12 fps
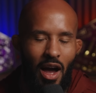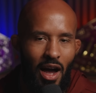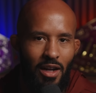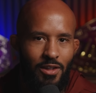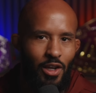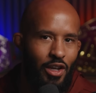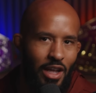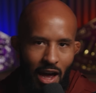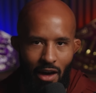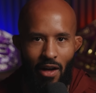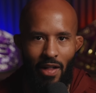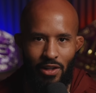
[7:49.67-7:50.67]
I'll tell you
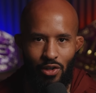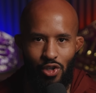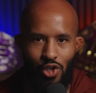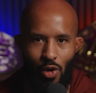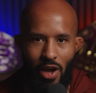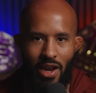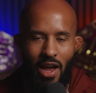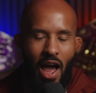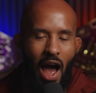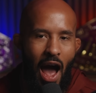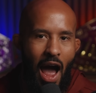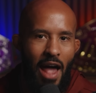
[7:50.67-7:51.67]
how I like to enjoy it.
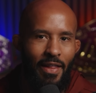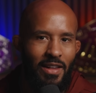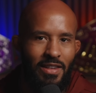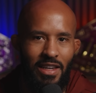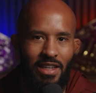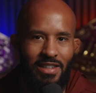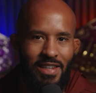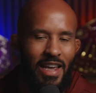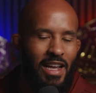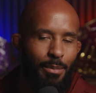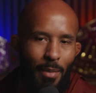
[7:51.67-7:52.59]
I like to take